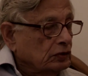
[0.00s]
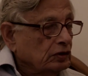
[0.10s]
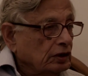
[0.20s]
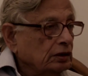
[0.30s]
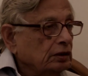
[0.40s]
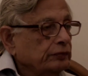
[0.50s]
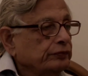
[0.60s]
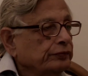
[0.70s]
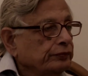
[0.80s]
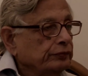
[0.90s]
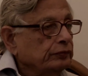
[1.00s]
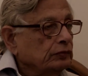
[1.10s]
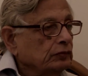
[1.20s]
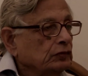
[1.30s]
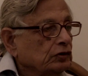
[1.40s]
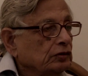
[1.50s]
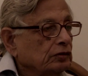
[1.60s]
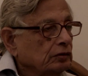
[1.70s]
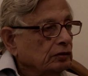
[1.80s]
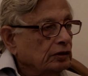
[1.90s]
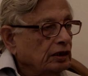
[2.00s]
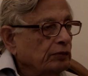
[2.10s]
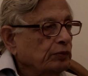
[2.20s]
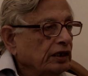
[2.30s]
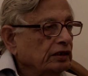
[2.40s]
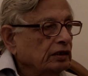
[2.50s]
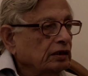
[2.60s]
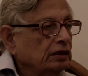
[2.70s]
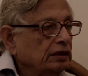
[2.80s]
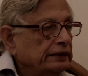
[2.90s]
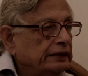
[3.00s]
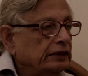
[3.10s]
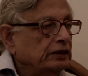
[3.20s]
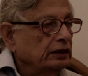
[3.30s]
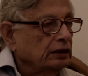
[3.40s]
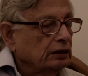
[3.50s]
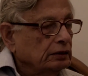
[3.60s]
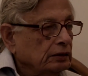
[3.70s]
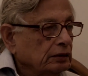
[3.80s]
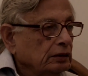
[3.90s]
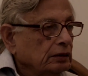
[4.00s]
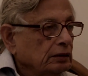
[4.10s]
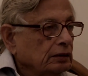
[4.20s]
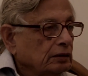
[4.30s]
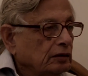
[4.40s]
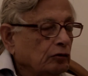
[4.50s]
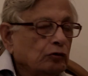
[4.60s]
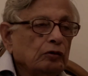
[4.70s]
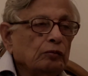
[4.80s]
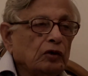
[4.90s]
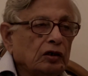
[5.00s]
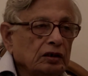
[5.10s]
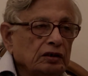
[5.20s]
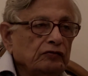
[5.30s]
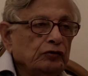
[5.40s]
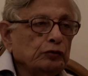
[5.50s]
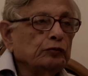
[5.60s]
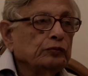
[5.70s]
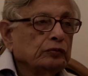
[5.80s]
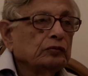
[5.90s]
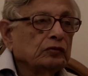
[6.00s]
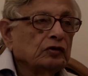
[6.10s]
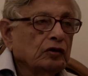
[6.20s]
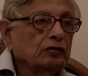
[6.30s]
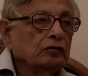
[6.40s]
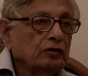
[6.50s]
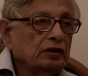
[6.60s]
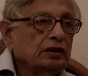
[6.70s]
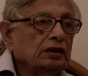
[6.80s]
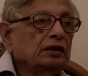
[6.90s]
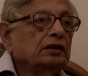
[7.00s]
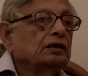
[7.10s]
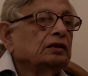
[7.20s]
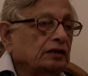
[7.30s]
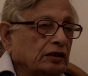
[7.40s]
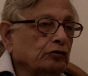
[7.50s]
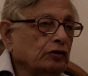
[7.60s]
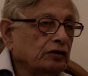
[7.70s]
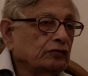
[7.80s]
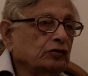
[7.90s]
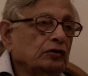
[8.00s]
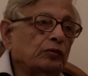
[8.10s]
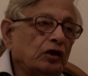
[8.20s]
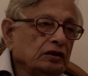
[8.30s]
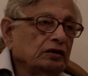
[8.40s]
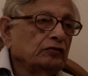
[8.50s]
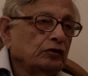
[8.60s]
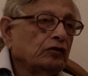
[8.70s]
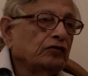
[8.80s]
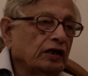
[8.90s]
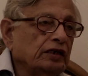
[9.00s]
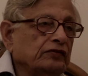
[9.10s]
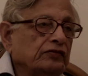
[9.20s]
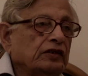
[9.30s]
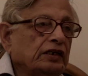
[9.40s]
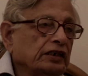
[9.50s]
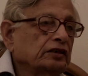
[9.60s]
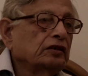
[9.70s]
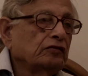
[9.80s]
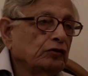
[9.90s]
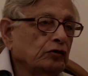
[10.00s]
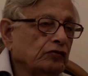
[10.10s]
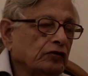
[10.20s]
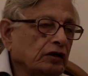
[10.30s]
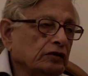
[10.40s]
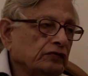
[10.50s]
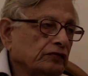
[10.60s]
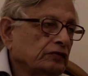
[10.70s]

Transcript: then they are practically rejecting the whole modern view, not only the secular view, the modern view of life, the rational view of life.